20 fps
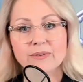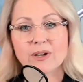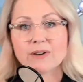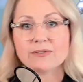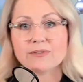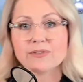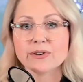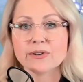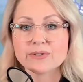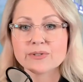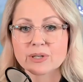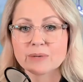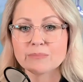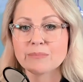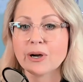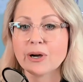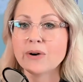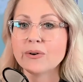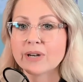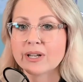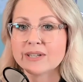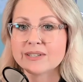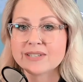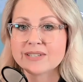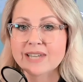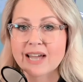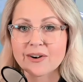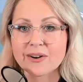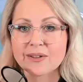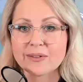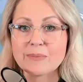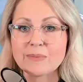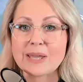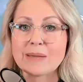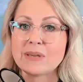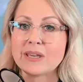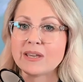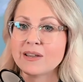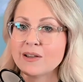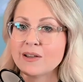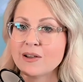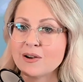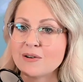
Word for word: of those components, how to maybe